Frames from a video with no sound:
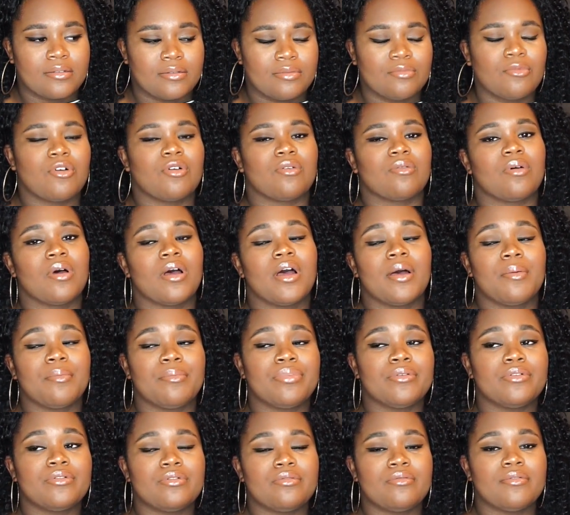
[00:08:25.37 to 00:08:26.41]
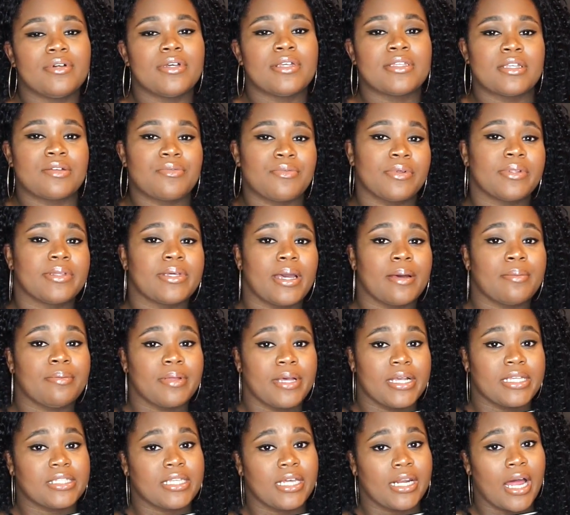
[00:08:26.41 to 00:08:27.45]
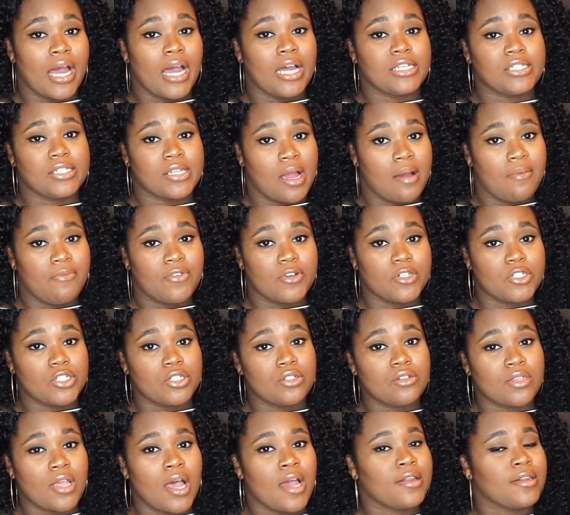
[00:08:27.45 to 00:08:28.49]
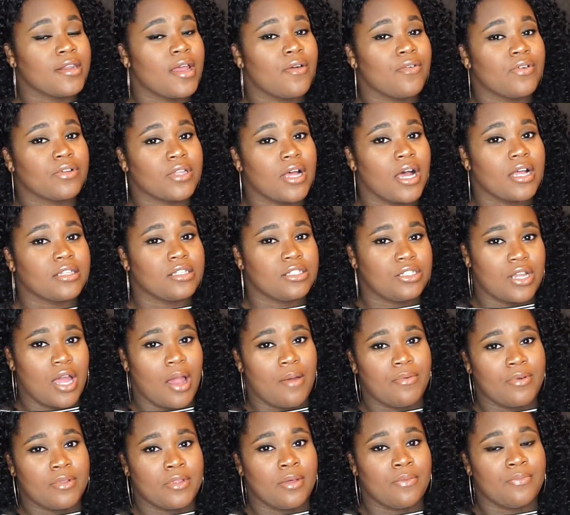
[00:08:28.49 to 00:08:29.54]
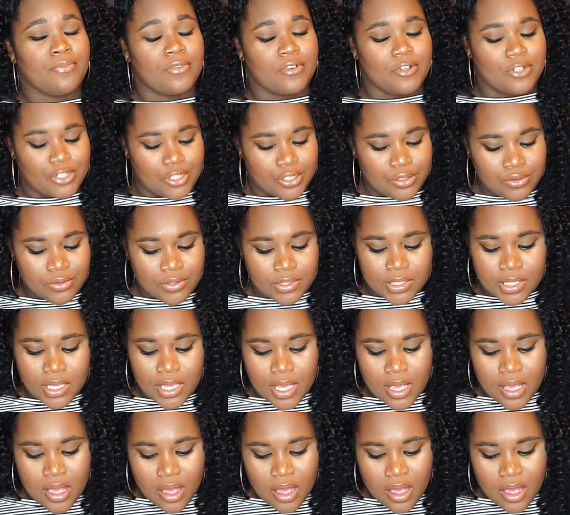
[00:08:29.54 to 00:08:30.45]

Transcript: well, Boohoo isn't really a place that I shop for shoes. I never thought to shop for them for shoes.